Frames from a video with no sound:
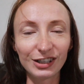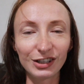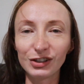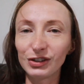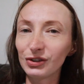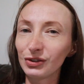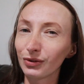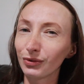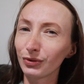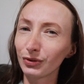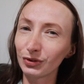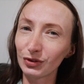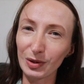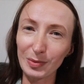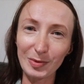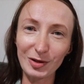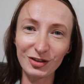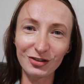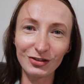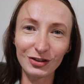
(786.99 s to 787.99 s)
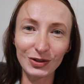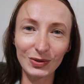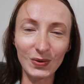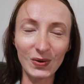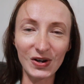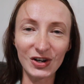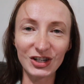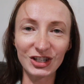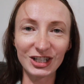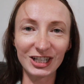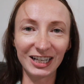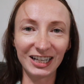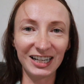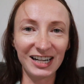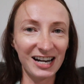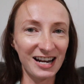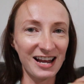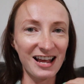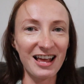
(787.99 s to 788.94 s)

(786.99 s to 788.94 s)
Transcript: Thank you so much for watching.